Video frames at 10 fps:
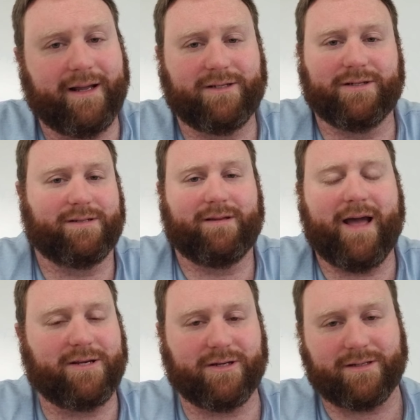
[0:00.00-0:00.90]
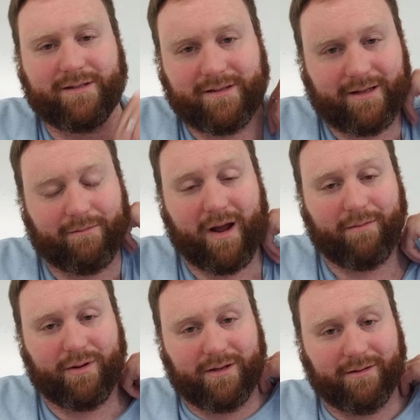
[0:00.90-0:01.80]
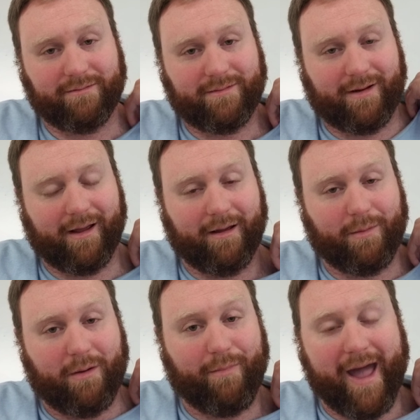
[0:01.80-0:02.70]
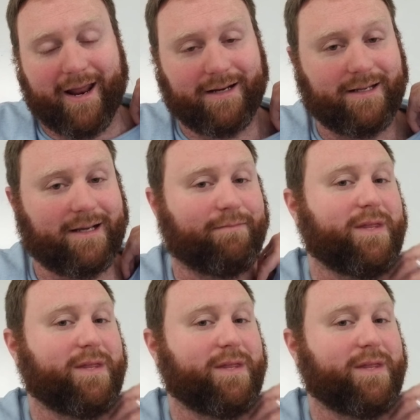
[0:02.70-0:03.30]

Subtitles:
That's just, in my opinion, a bad idea.